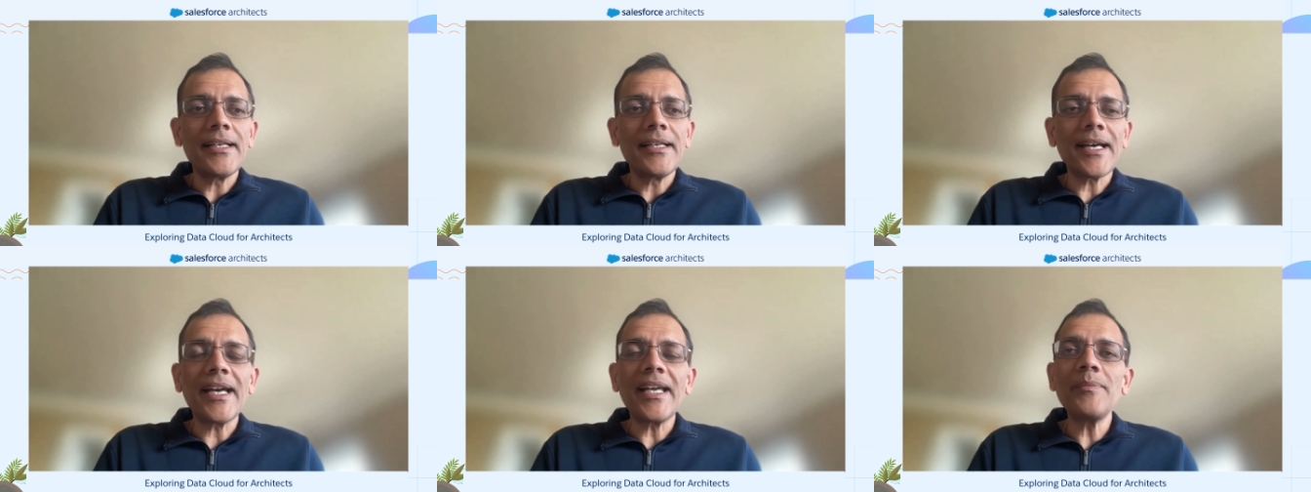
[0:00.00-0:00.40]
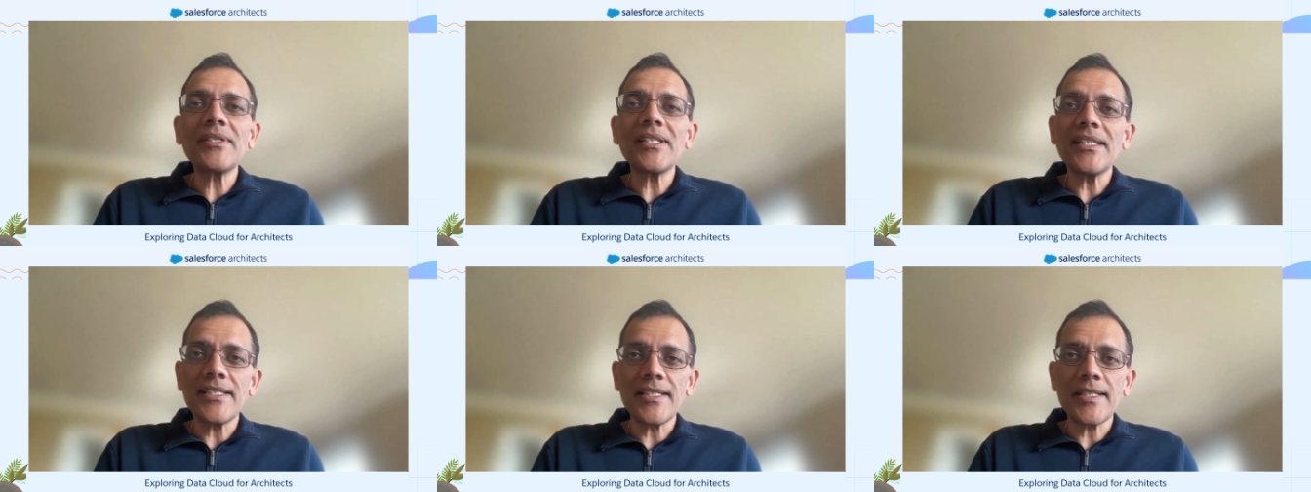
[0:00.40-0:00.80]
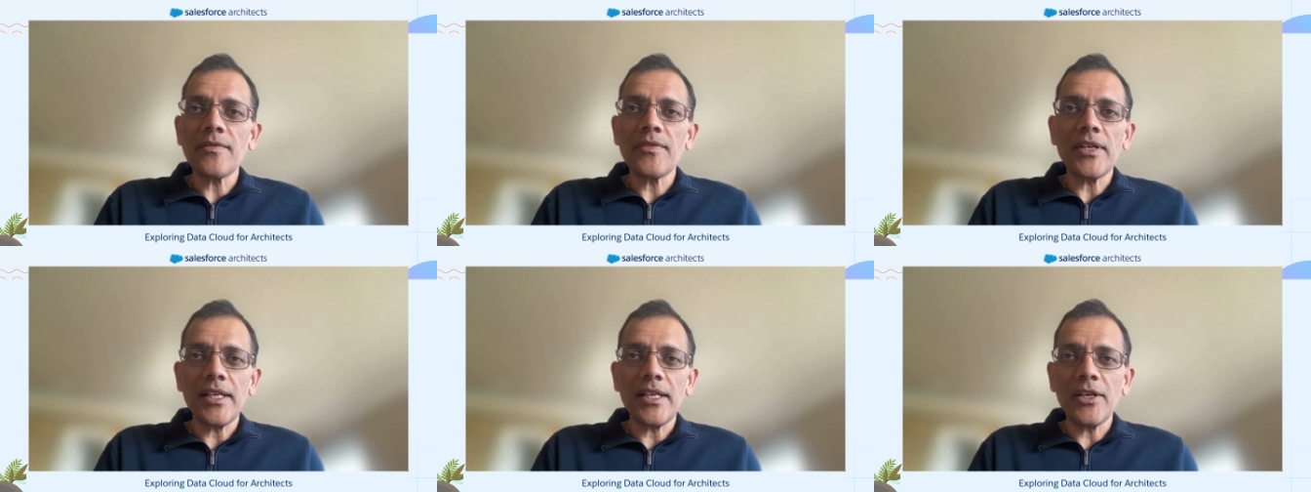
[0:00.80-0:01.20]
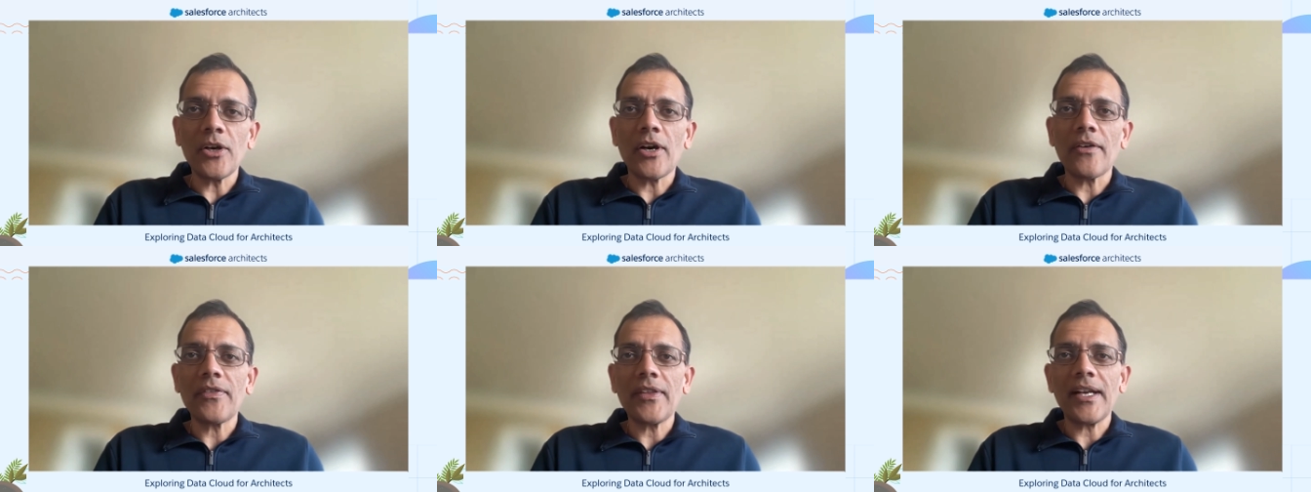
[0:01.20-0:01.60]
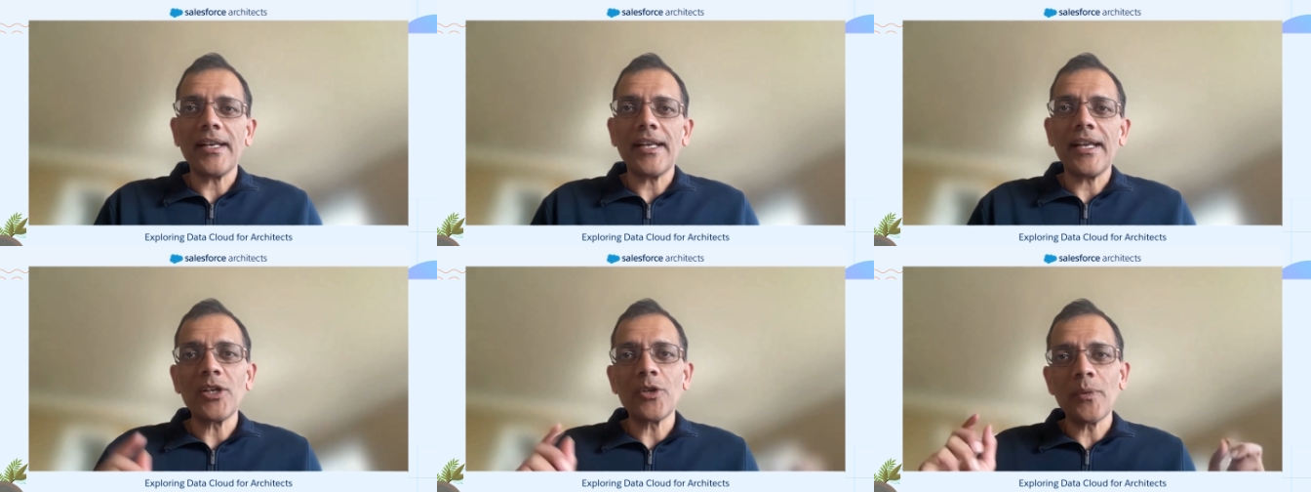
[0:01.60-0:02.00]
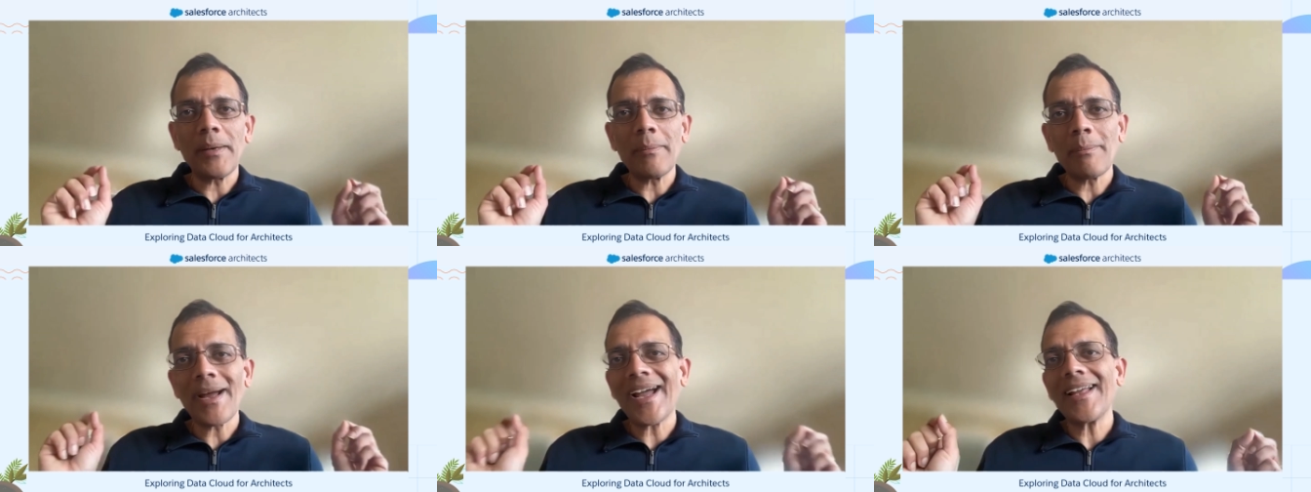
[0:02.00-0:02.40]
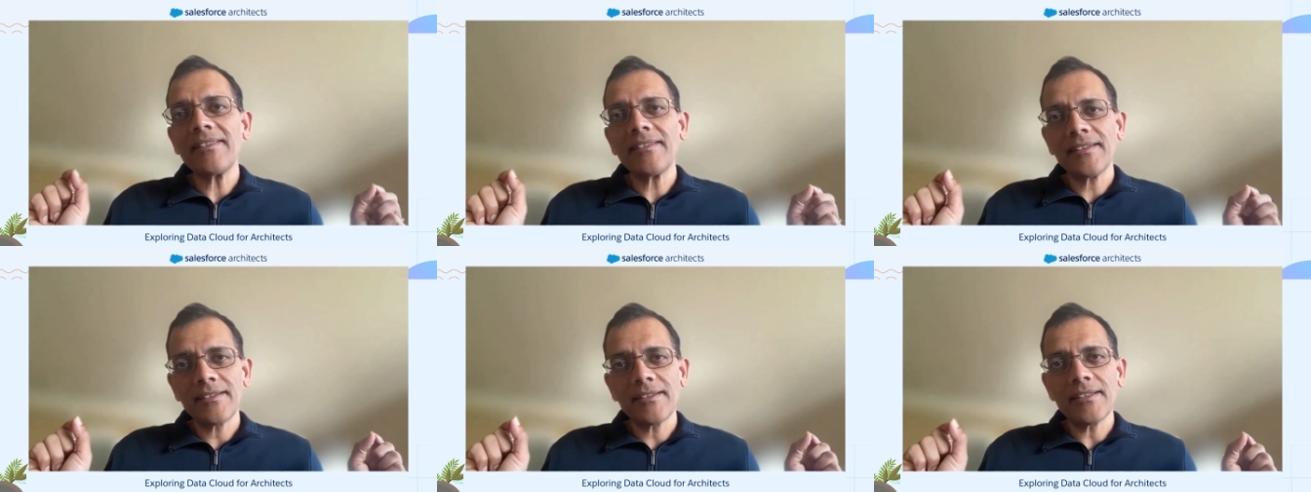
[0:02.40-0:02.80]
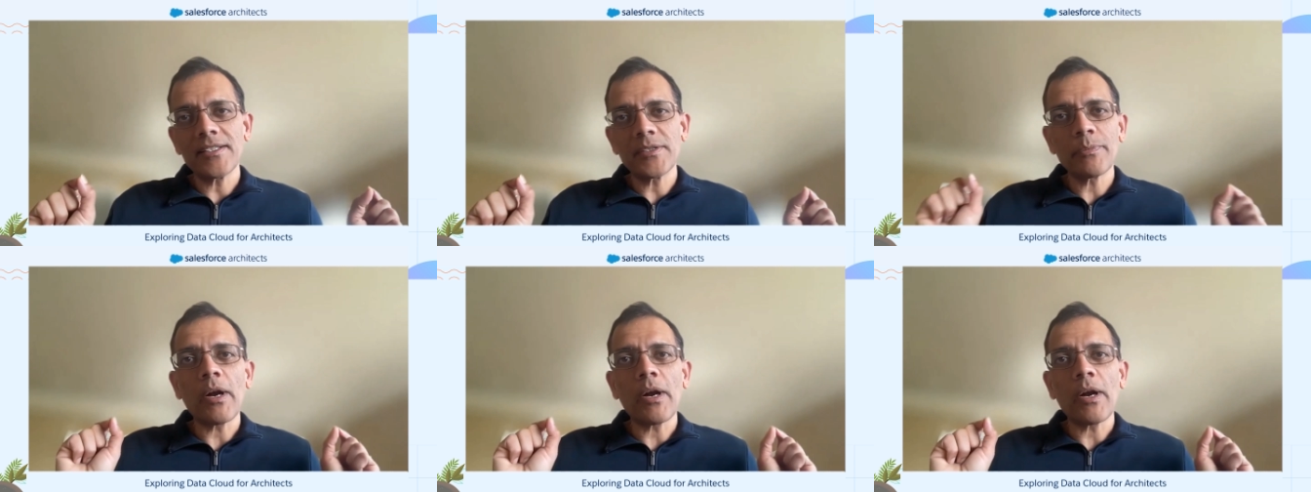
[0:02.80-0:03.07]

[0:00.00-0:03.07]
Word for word: time sensitivity of that end to end path is